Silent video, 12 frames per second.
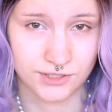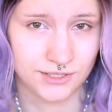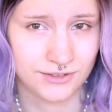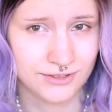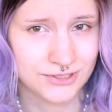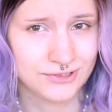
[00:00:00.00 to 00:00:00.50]
And
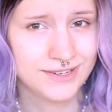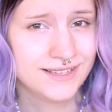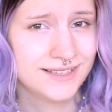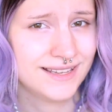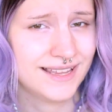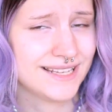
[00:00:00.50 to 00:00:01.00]
also
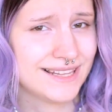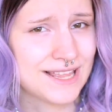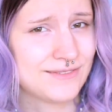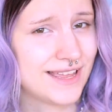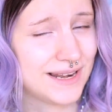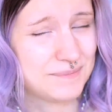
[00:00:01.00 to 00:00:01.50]
I
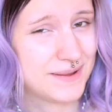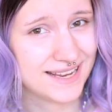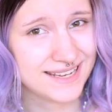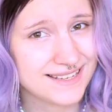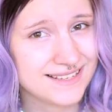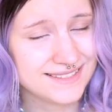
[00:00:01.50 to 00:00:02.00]
love
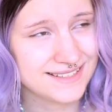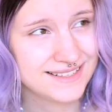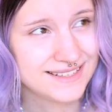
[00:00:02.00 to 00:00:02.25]
alpacas.